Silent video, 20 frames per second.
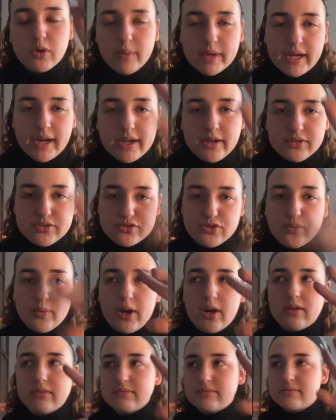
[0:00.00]
Oh wait, I also
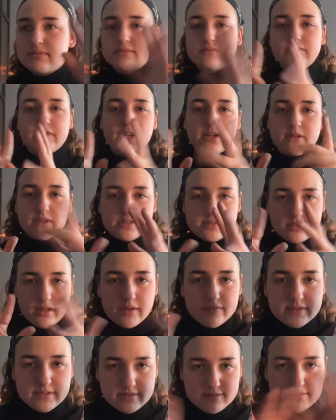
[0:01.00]
wear fingerless
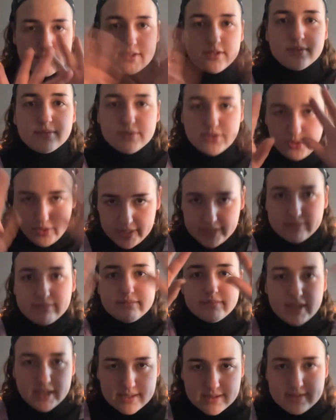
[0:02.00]
gloves too during
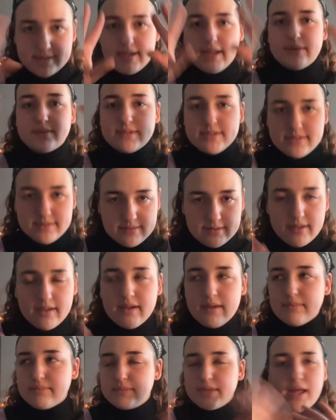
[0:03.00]
ins and outs,
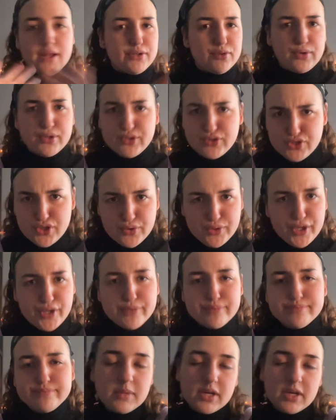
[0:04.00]
not during the show though.